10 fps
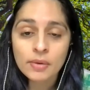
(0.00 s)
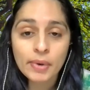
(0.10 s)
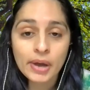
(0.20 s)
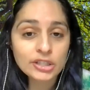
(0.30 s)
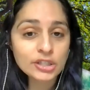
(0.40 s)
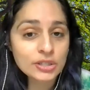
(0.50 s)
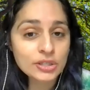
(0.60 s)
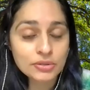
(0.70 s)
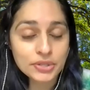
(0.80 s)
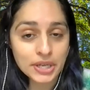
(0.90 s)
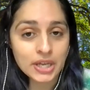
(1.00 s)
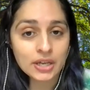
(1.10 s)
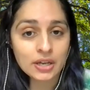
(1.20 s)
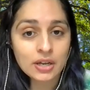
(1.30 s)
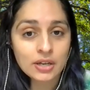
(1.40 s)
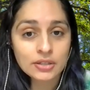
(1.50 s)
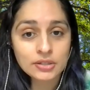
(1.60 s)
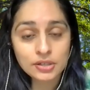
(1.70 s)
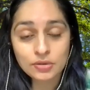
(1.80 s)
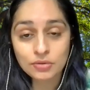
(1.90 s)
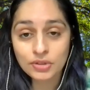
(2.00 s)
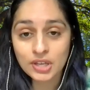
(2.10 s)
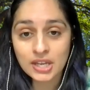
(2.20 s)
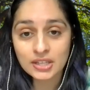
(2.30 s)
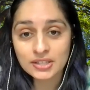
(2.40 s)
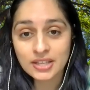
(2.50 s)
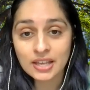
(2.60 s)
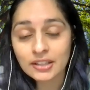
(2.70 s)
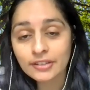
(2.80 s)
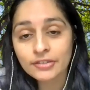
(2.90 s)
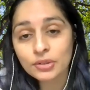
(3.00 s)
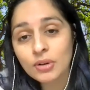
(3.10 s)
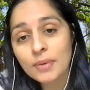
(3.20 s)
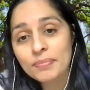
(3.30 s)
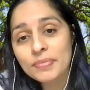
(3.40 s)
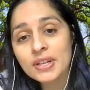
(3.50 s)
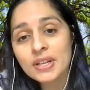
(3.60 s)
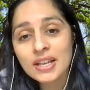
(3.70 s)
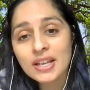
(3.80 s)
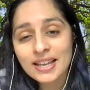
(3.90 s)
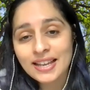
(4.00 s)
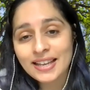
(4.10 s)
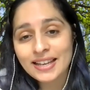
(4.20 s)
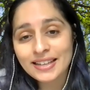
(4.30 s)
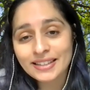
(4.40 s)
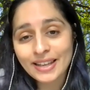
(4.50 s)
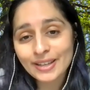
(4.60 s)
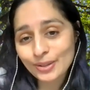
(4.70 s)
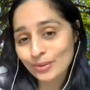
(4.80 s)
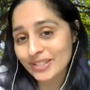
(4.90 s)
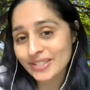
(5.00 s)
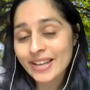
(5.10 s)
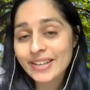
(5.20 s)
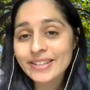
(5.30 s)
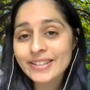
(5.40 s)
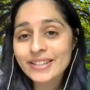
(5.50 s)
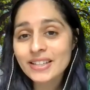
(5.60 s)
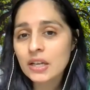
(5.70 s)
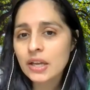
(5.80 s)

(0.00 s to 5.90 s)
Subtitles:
by choosing to do things that lift you up and get you excited,